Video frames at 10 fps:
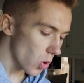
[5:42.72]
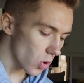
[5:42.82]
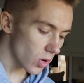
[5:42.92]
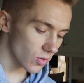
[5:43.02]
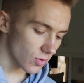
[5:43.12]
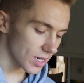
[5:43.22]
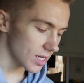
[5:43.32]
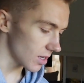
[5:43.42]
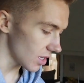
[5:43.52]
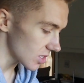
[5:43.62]

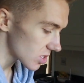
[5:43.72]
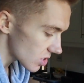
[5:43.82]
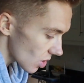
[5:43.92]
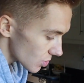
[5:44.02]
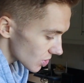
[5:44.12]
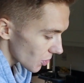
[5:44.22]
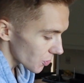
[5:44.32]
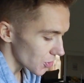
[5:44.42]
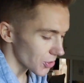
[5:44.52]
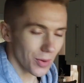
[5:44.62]
unreal, like so,
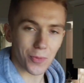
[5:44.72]
so good.